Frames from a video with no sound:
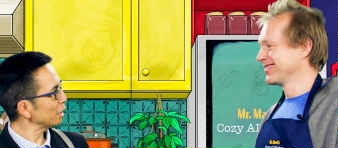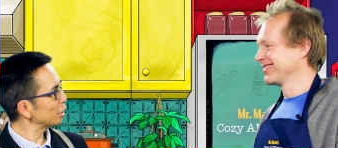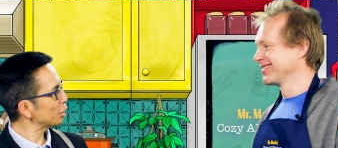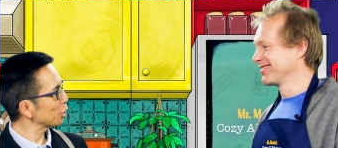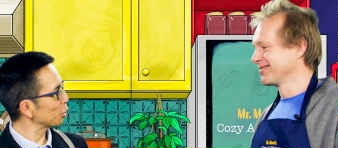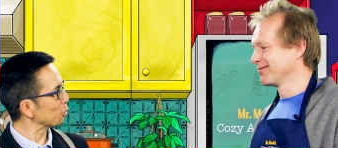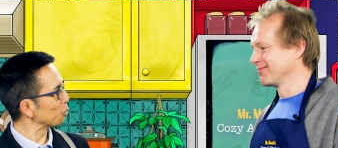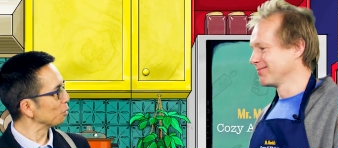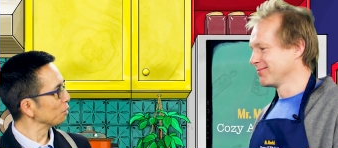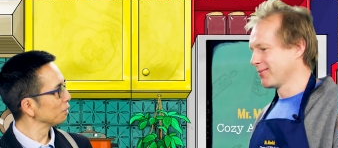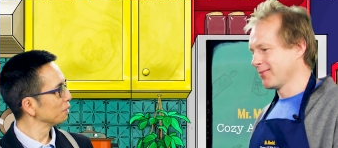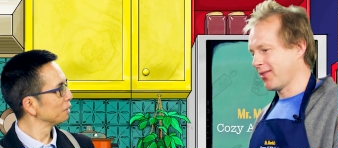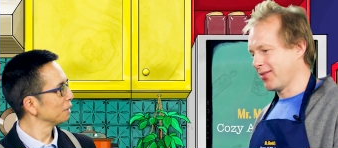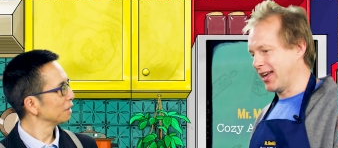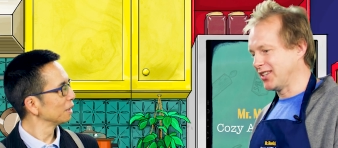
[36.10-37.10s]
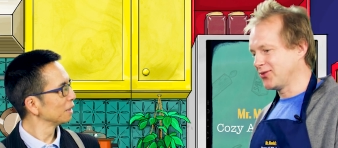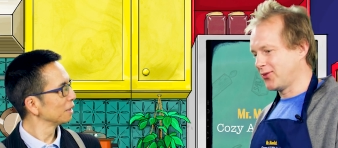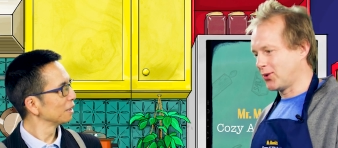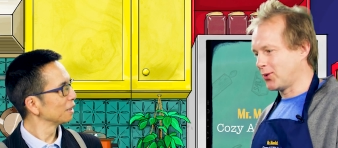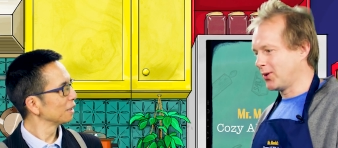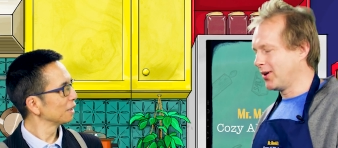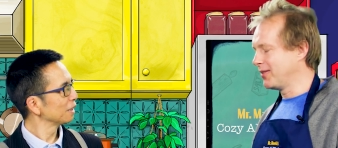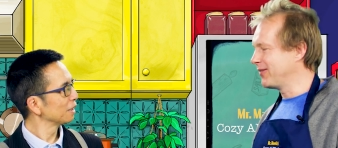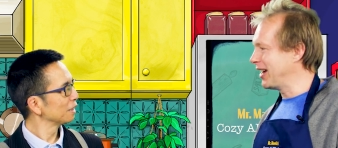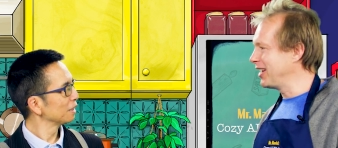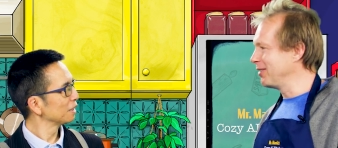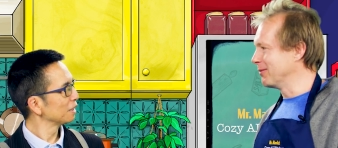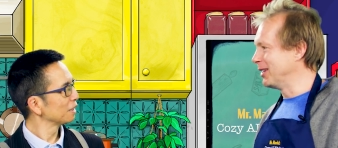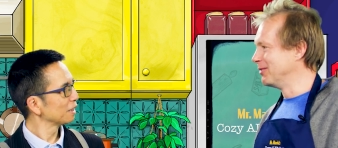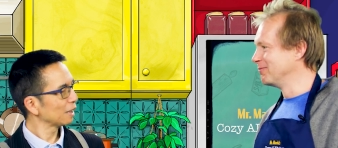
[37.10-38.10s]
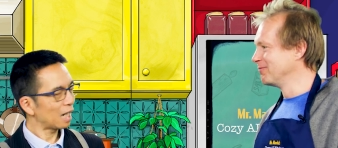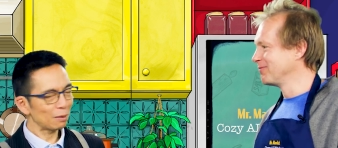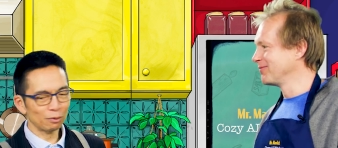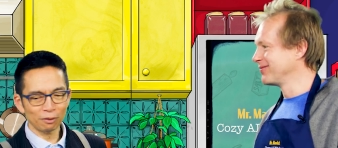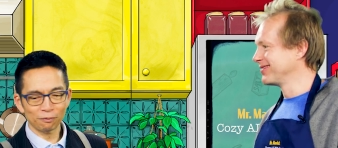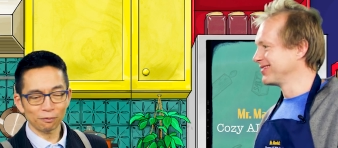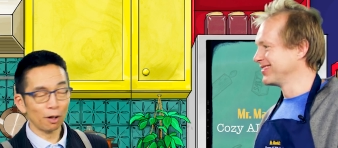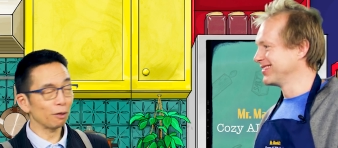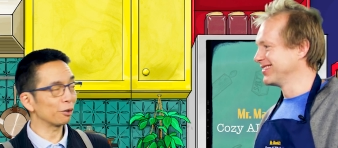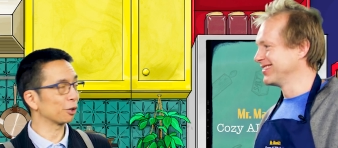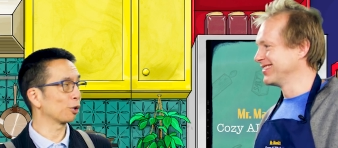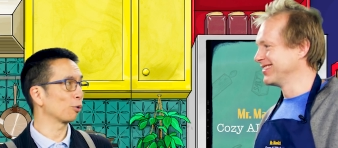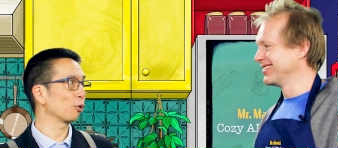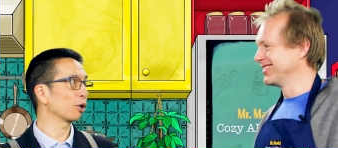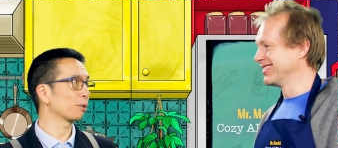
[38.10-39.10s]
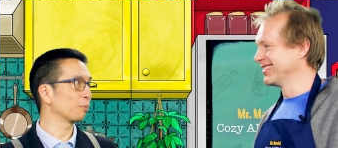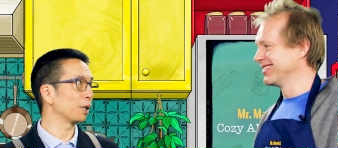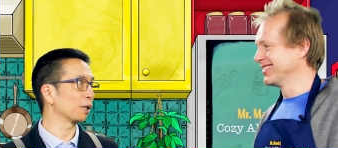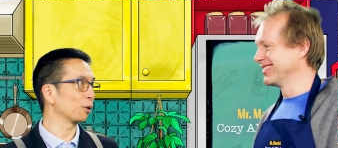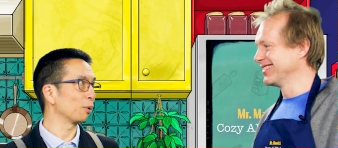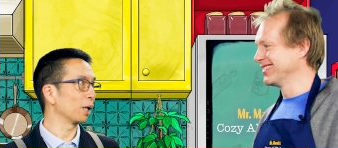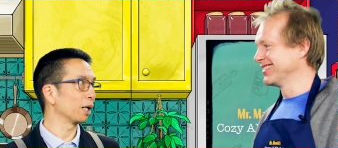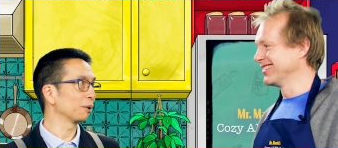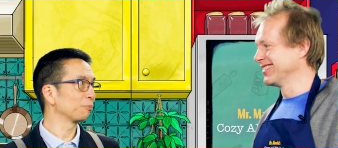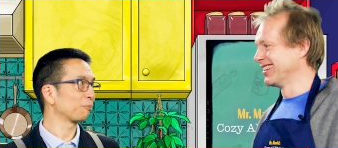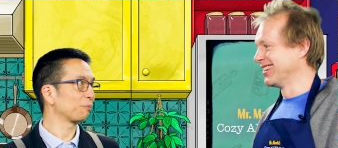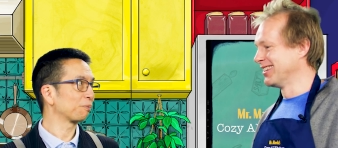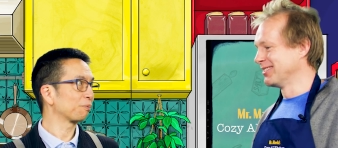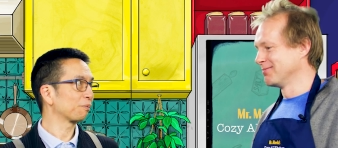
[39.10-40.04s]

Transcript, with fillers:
Speaker 1: meet you. Thanks for inviting me. I've been following your work, by the way.